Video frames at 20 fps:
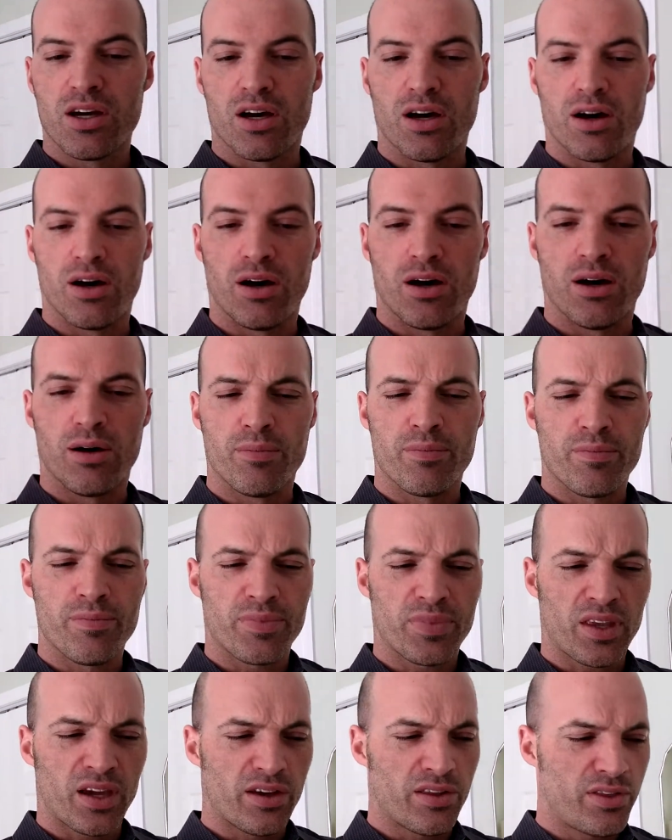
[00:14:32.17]

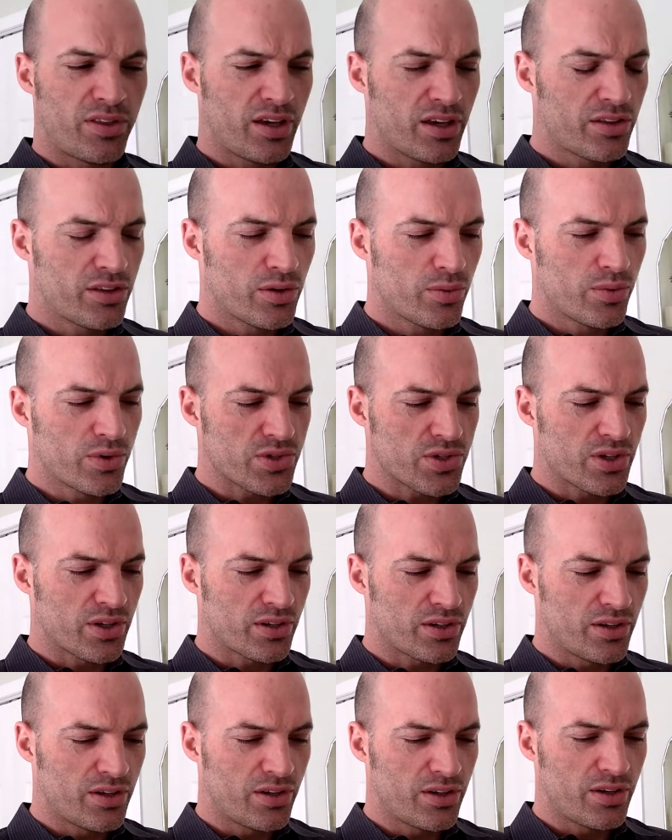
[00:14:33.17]
I think there was
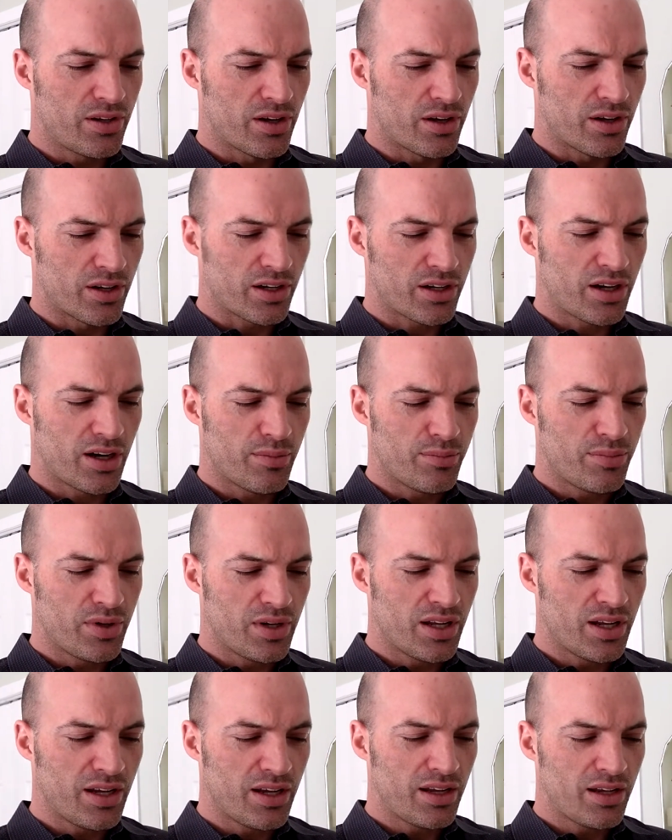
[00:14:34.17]
a
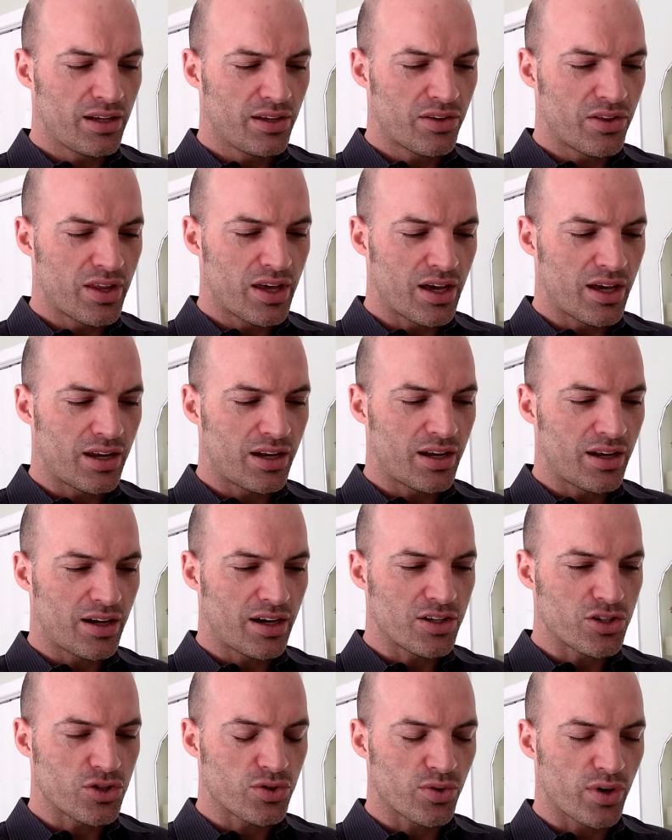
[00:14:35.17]
company that
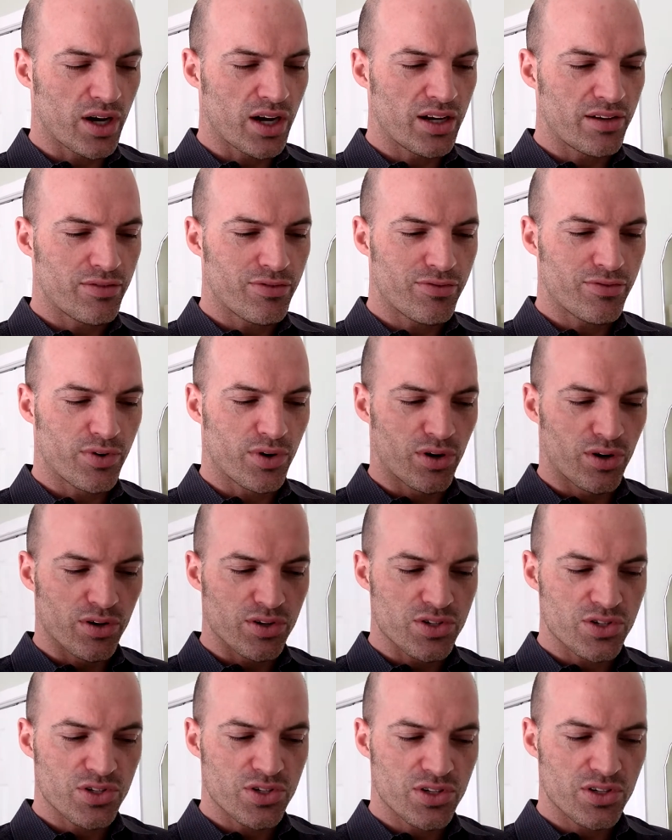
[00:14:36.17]
I tried
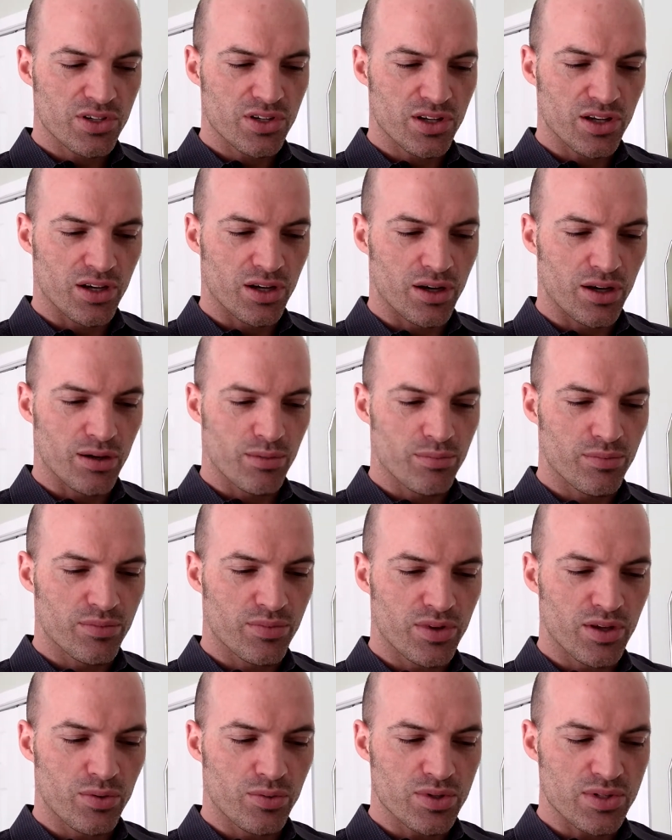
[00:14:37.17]
first
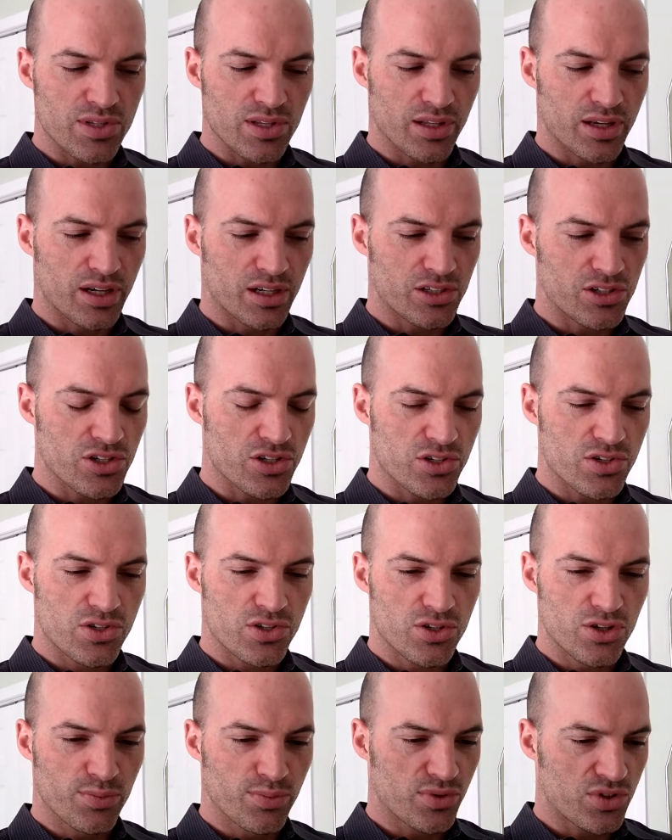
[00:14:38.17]
that was just
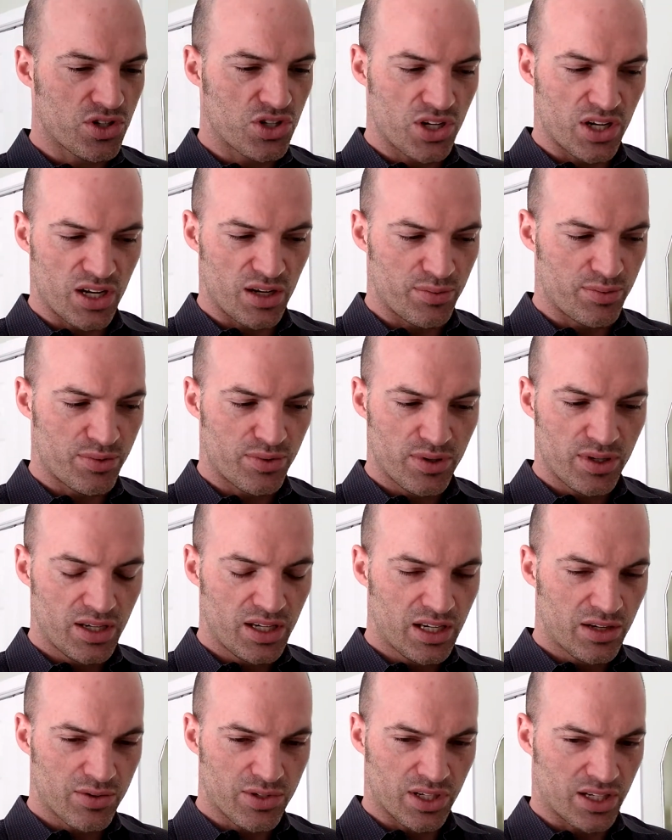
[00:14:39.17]
super cheap.
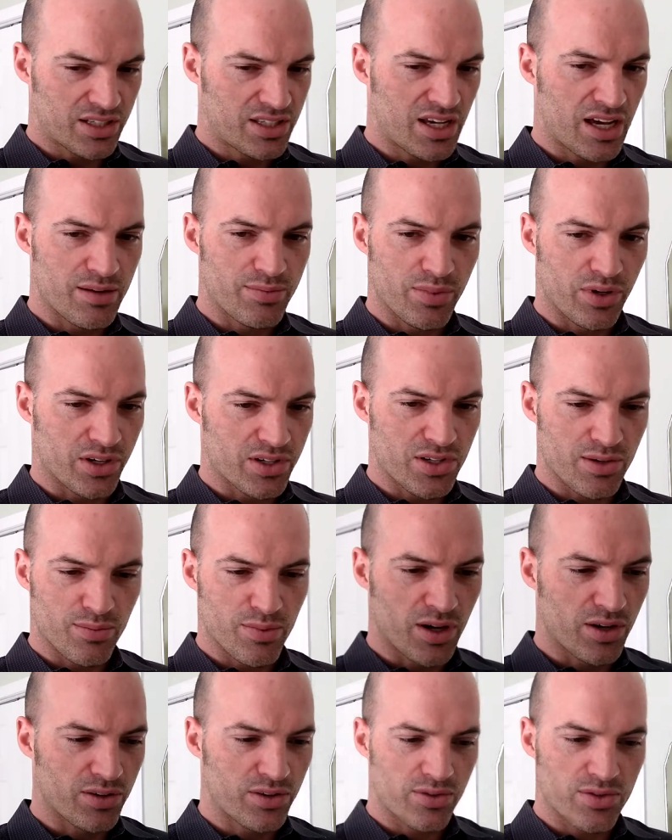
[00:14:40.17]
It was $10 a
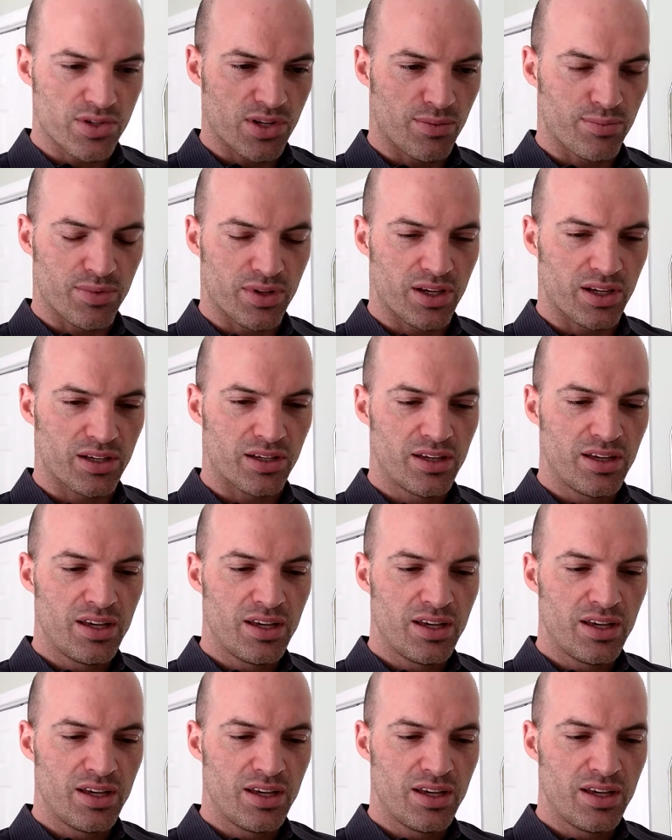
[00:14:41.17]
month or something.